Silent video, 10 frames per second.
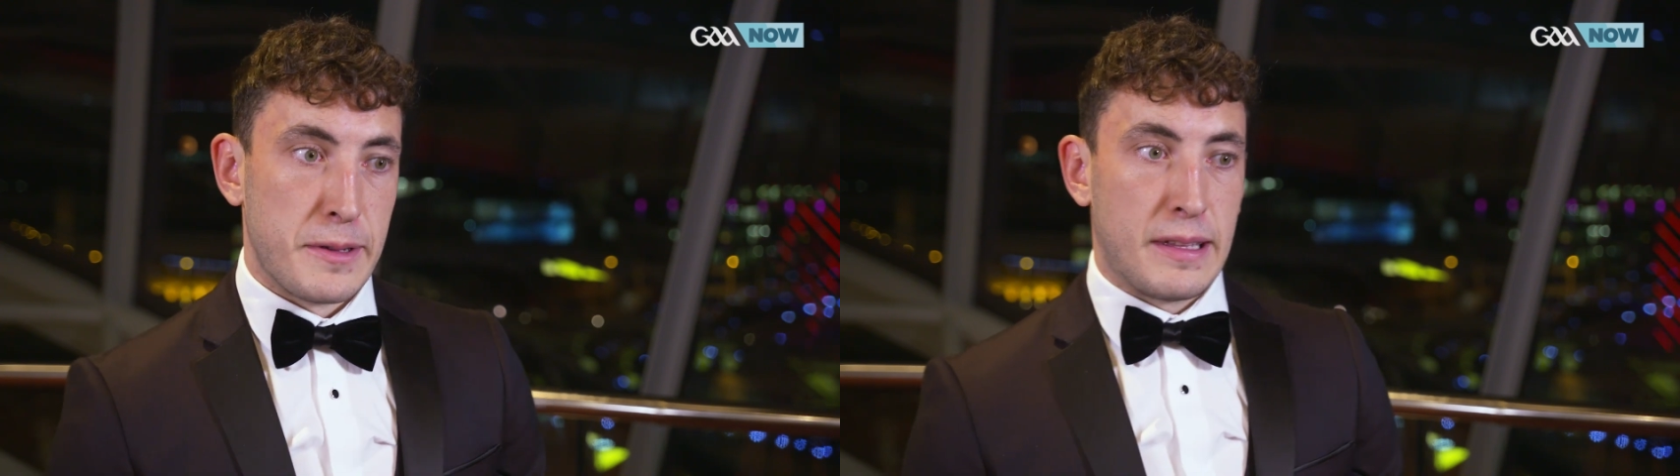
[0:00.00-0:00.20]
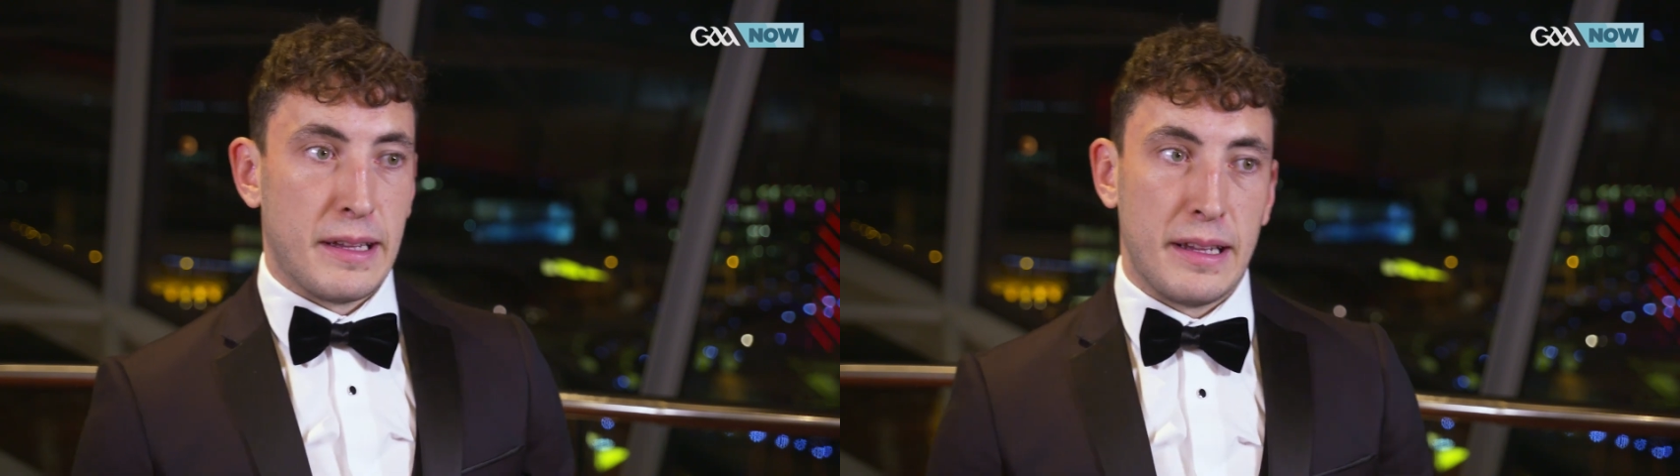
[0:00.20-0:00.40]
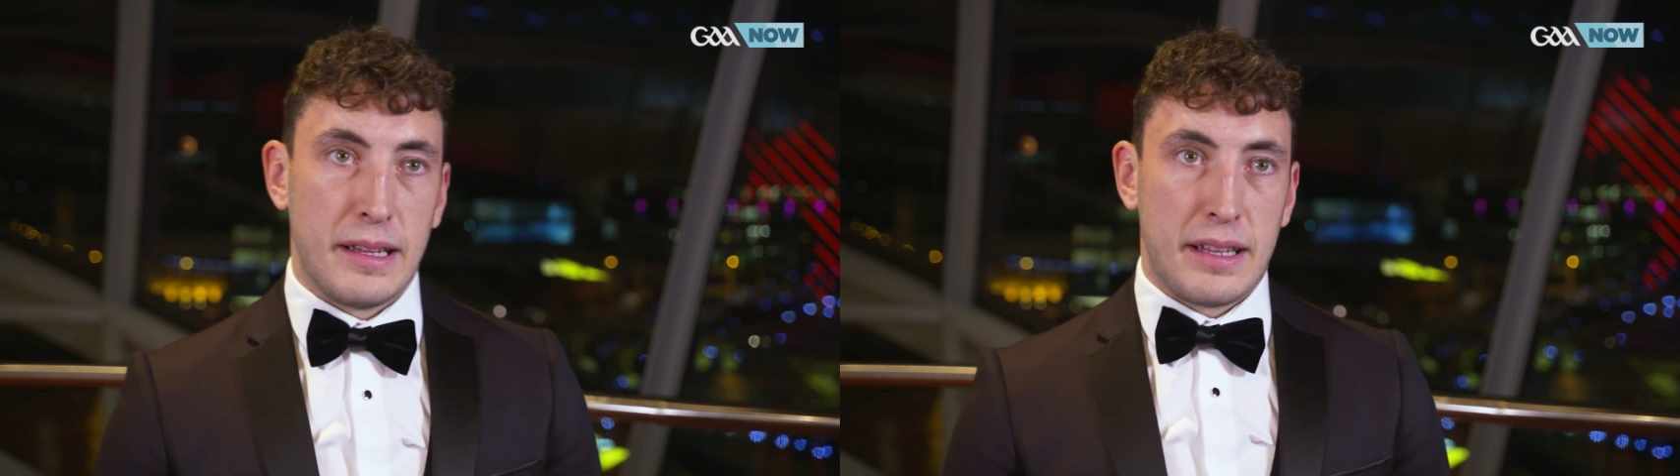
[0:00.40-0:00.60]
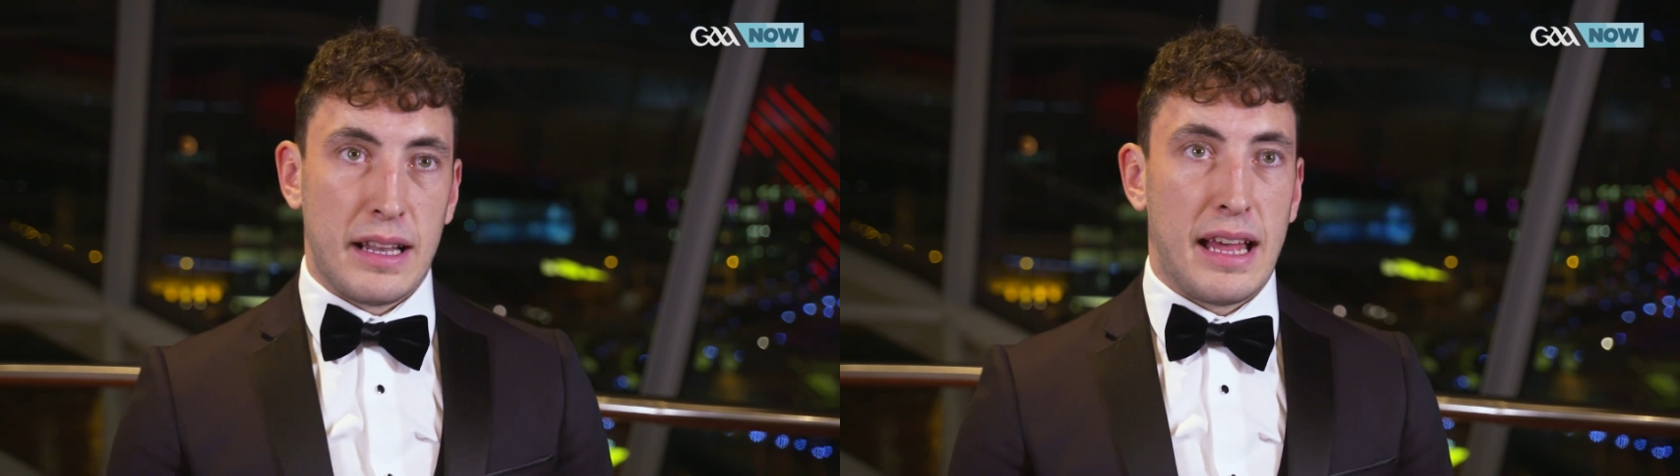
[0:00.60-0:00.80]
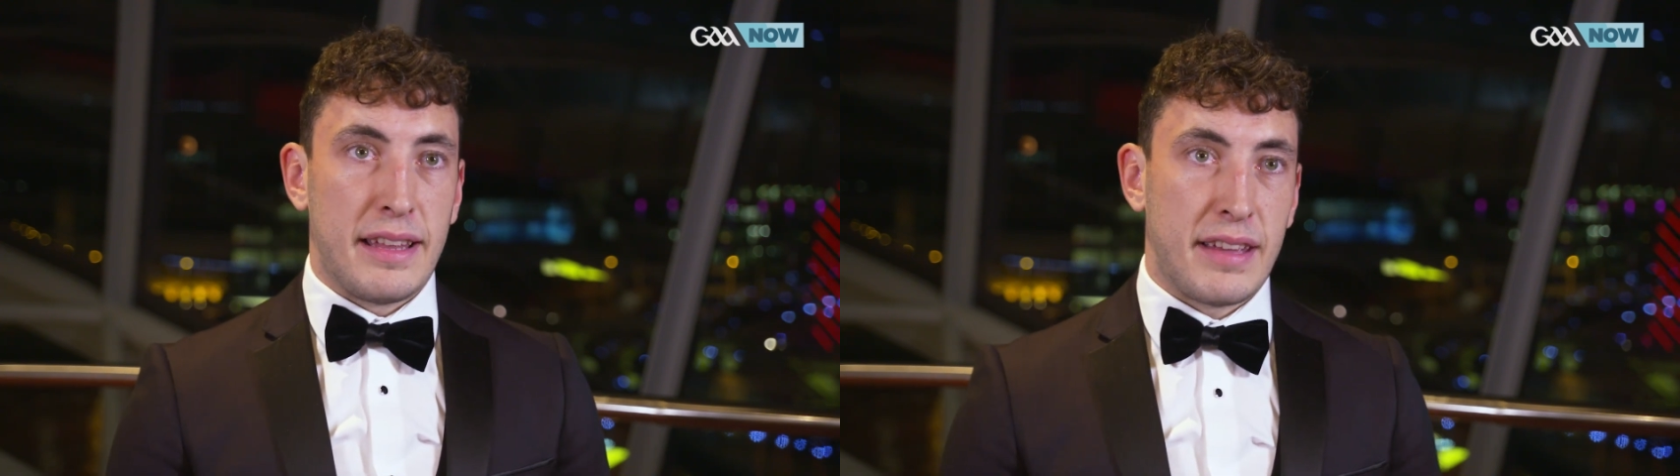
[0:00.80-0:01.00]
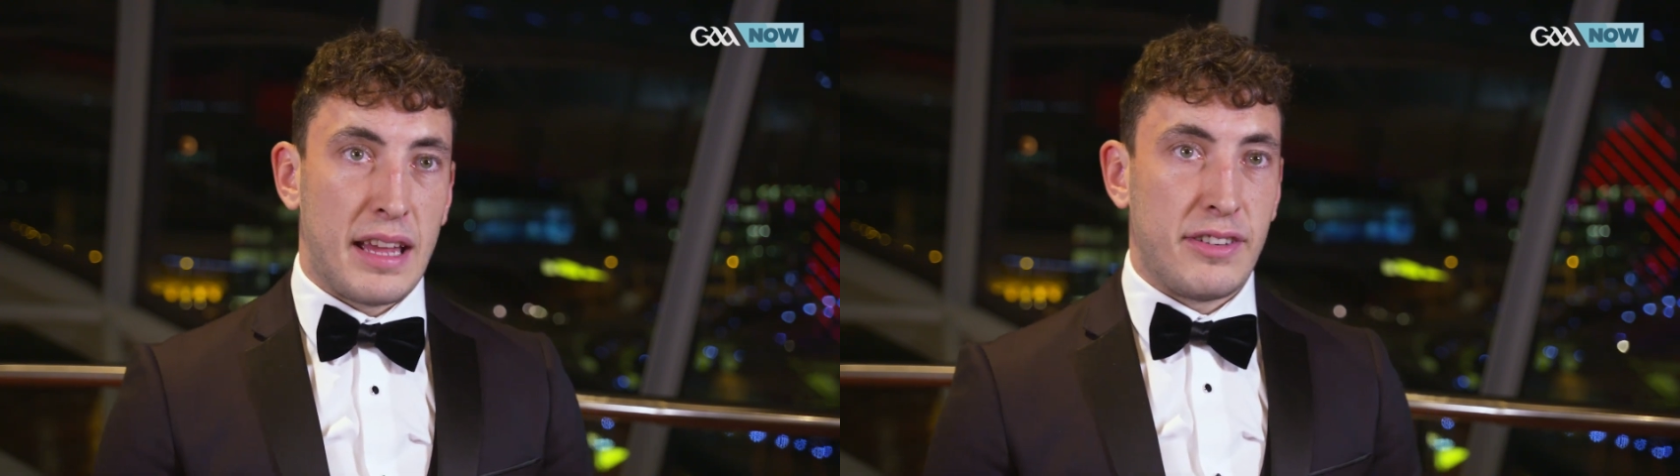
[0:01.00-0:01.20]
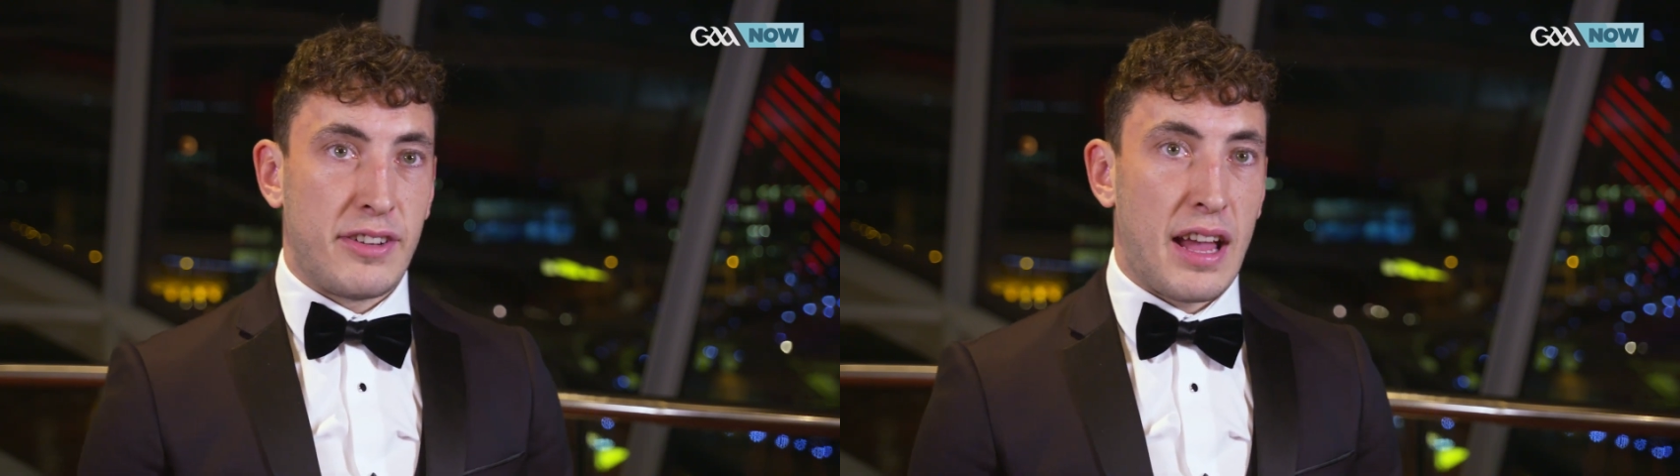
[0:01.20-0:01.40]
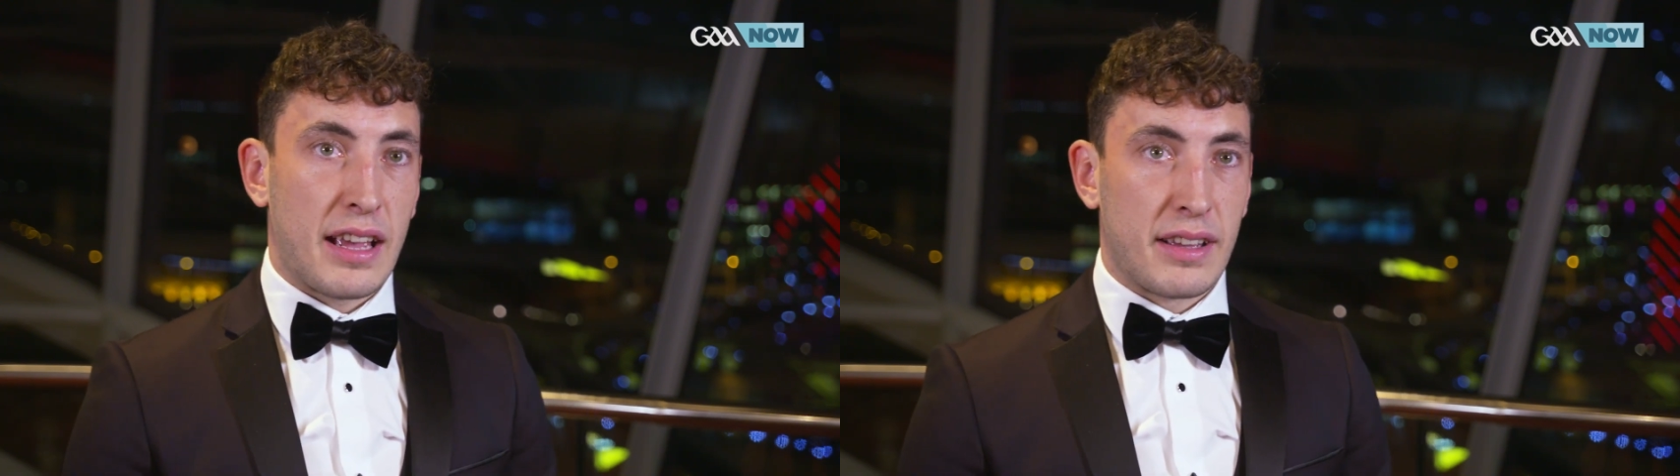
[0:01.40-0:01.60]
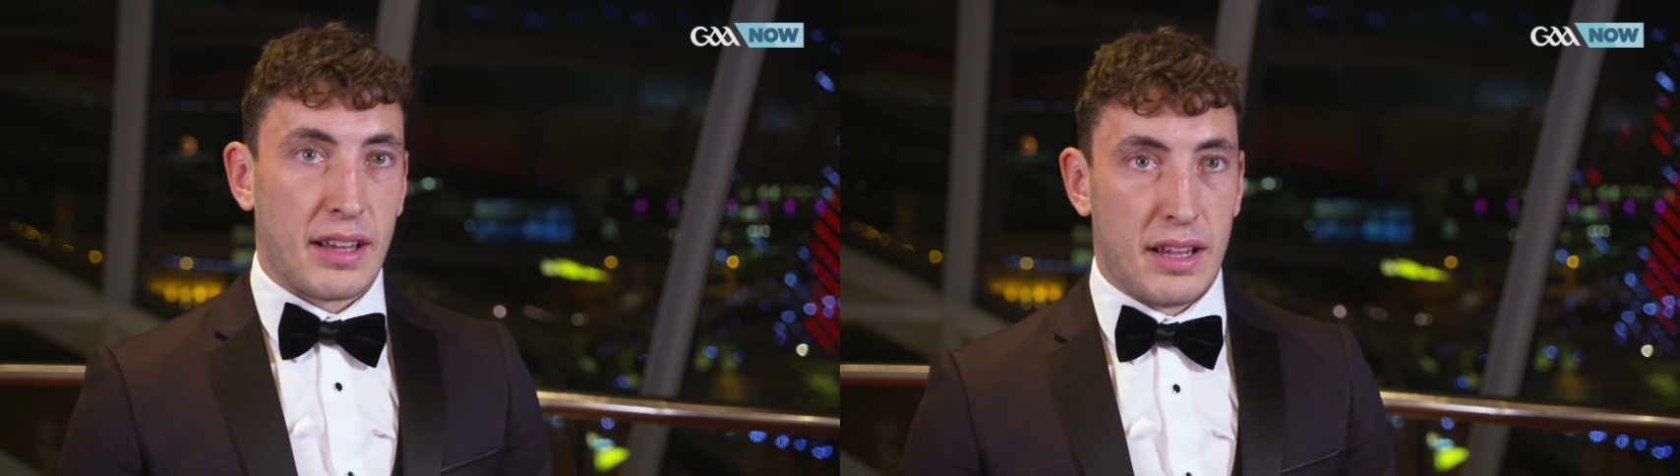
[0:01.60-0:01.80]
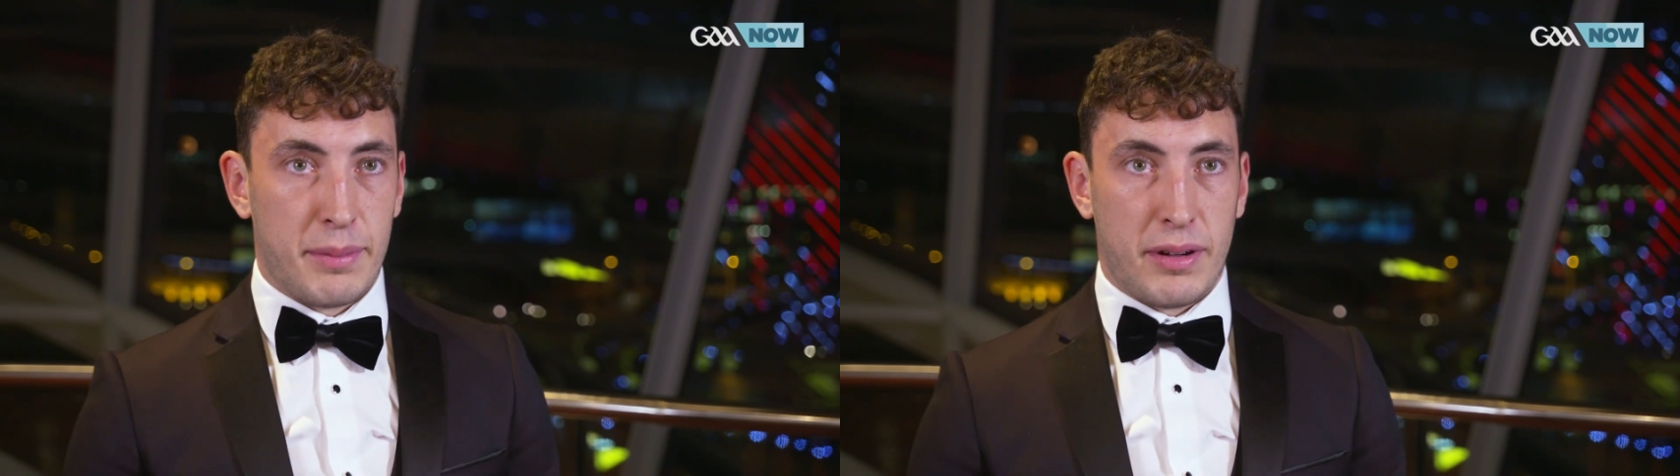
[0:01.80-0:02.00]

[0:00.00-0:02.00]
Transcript: the, the lads and Jack, uh,